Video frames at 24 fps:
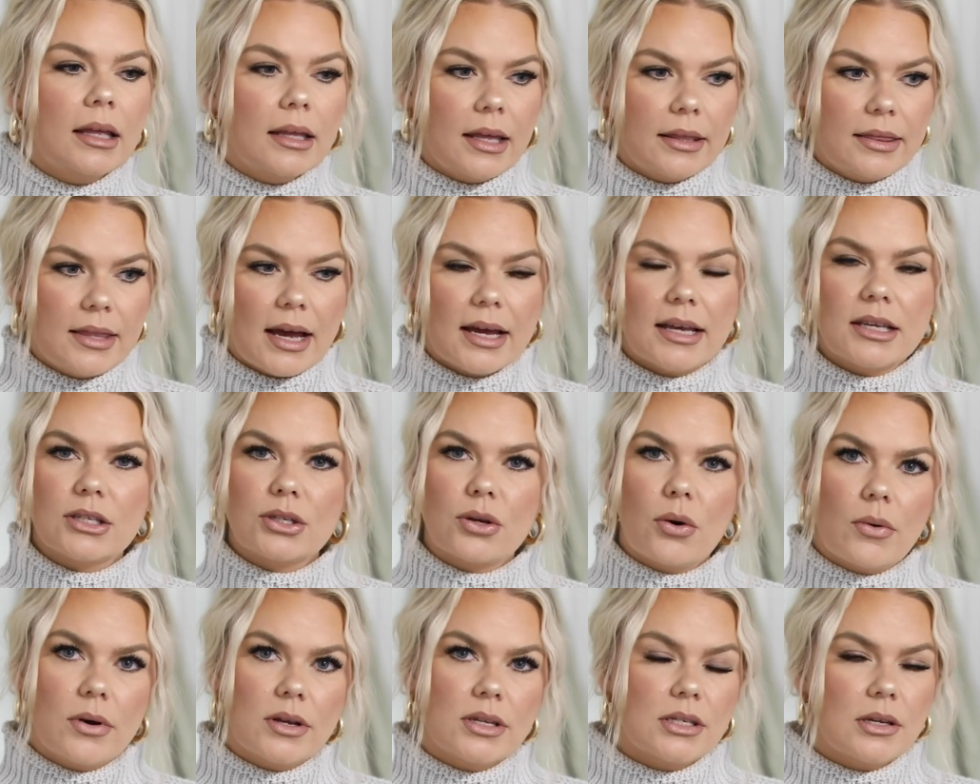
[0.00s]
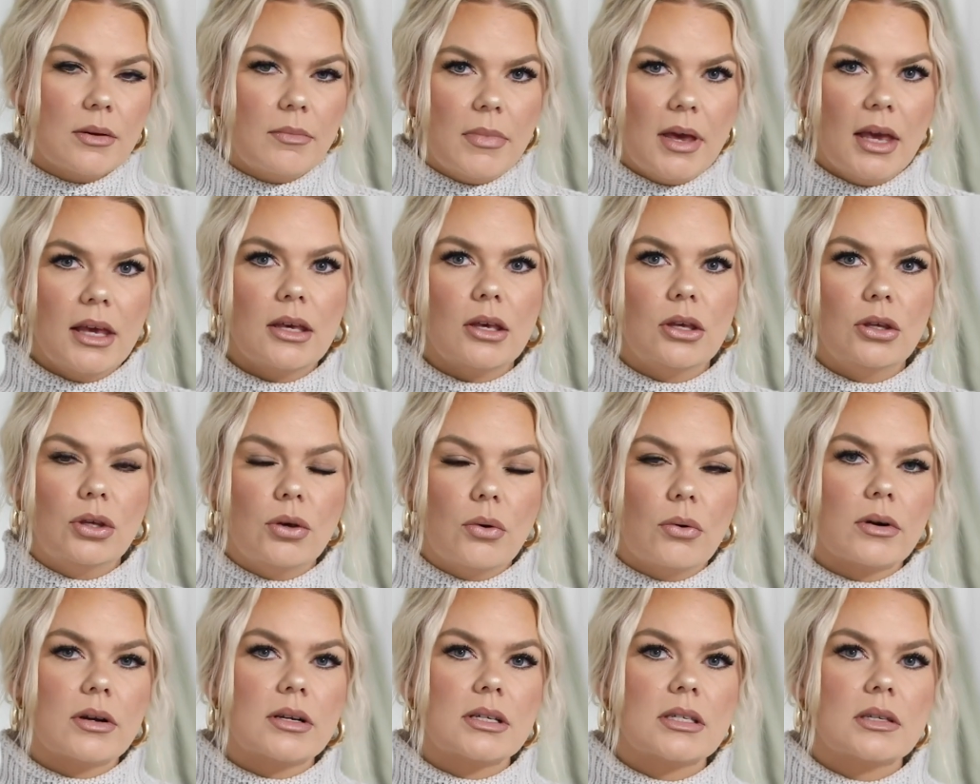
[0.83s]
that is going to make
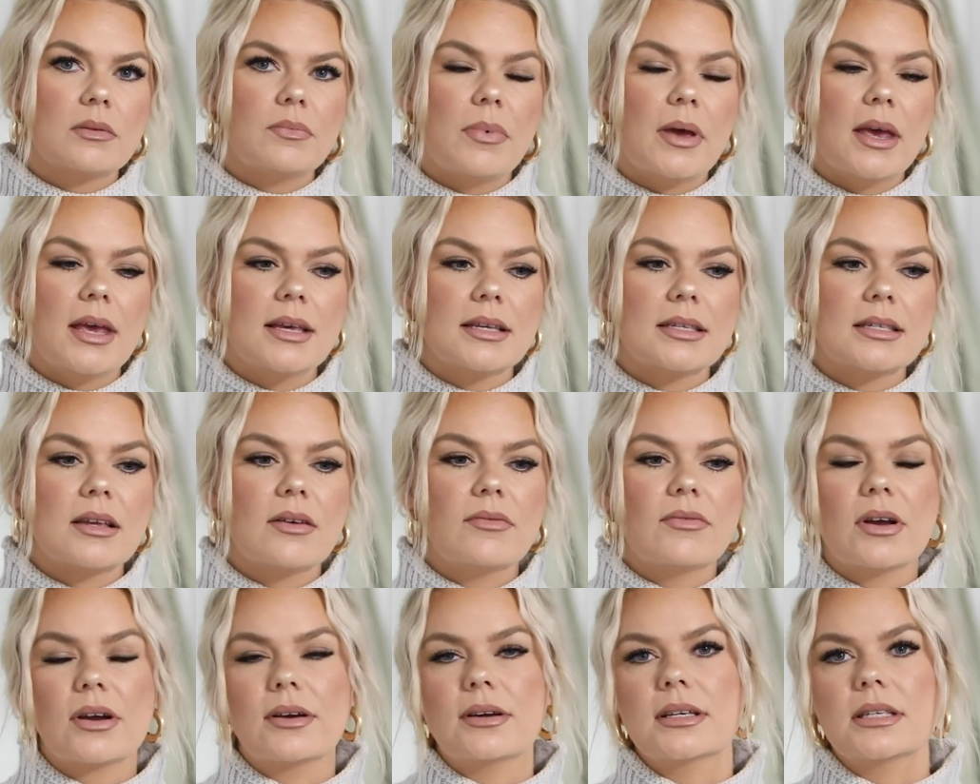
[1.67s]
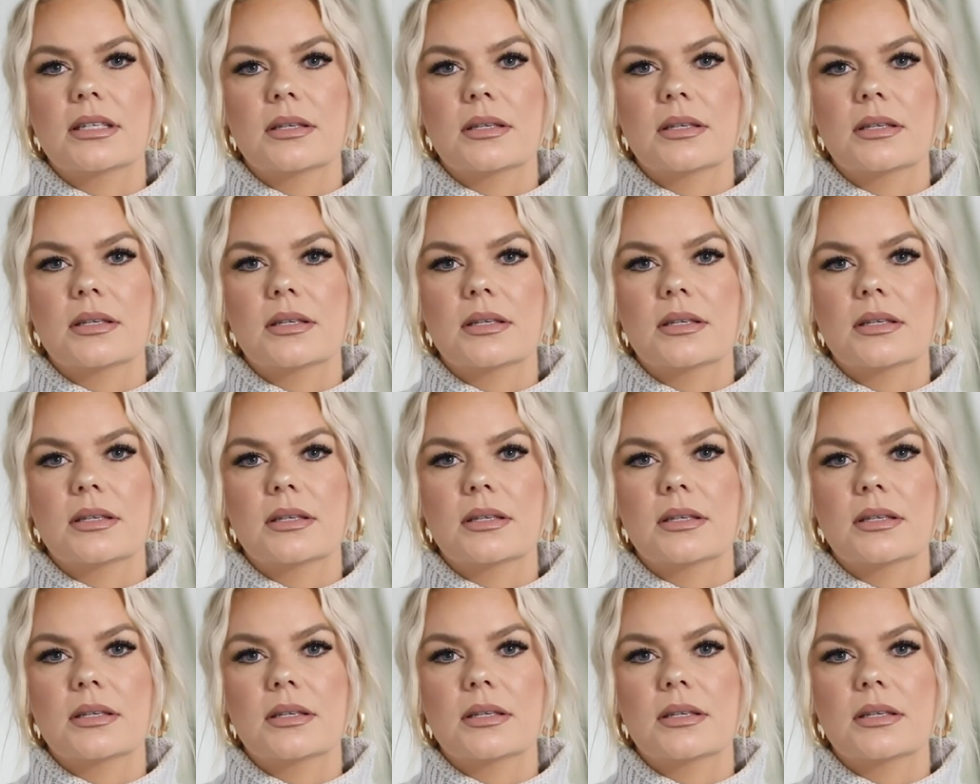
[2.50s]
your space very